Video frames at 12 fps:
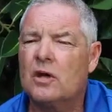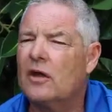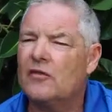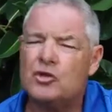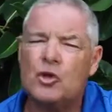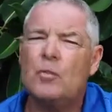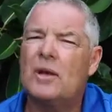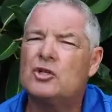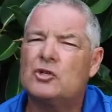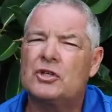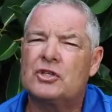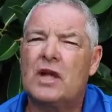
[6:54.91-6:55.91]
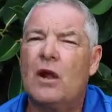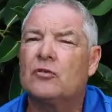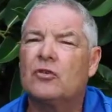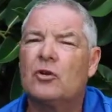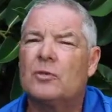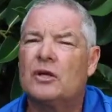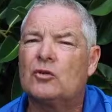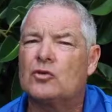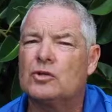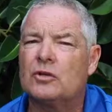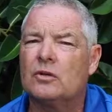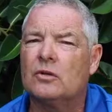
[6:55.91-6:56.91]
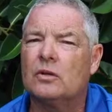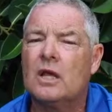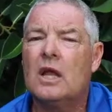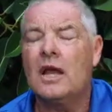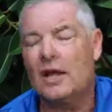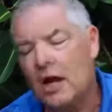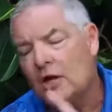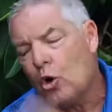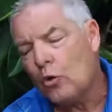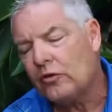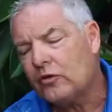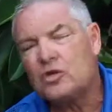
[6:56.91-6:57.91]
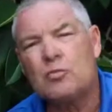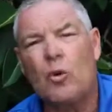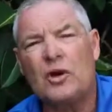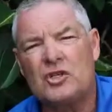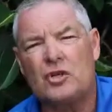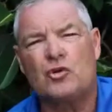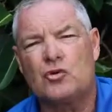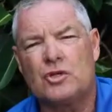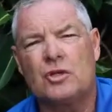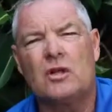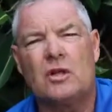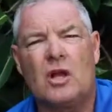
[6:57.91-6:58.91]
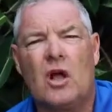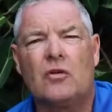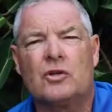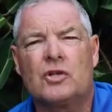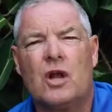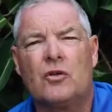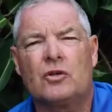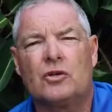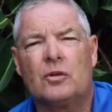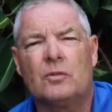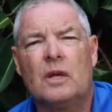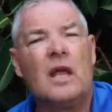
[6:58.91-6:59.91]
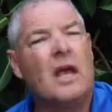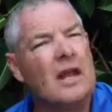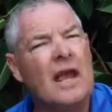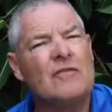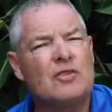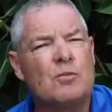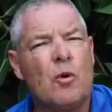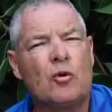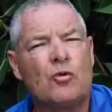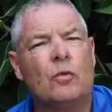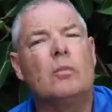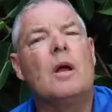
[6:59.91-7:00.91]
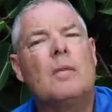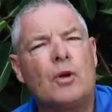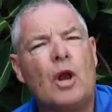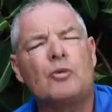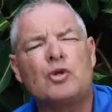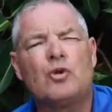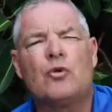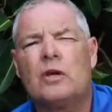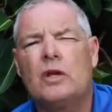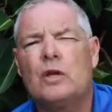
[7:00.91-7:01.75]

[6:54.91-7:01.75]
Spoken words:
and there's no Major League scouts going to be interested. And I know that this boy is interested in a college scholarship, and I haven't spoke to him, but I'm sure that